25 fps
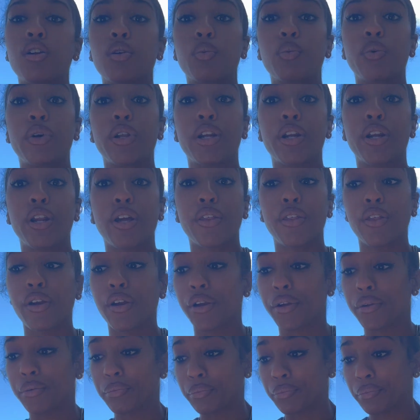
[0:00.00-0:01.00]
one
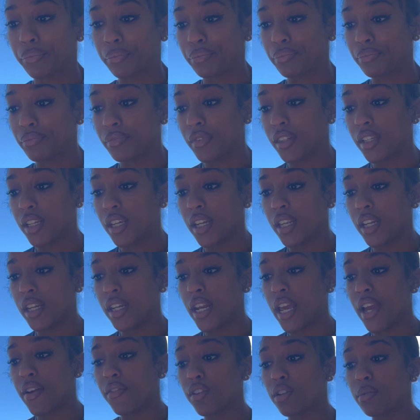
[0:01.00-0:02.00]
another.
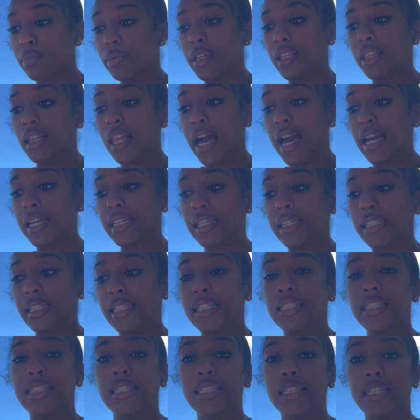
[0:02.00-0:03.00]
Never be lacking
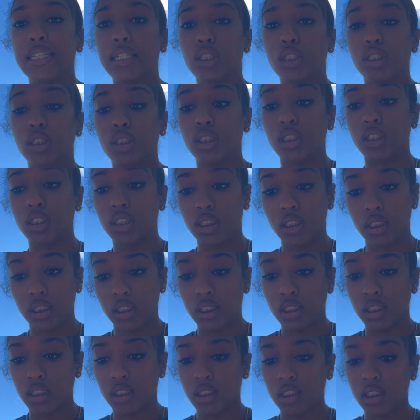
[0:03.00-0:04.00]
in zeal.
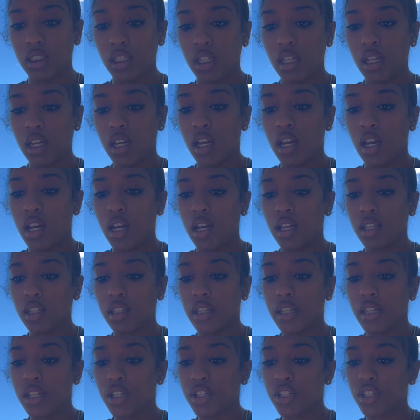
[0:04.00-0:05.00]
A
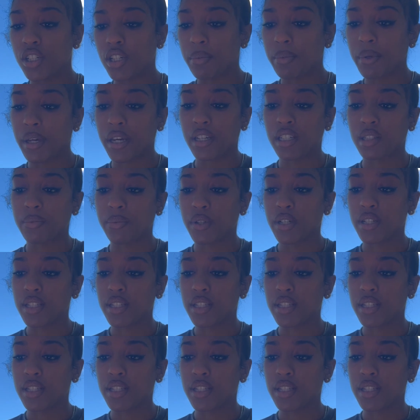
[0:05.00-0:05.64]
leadership expert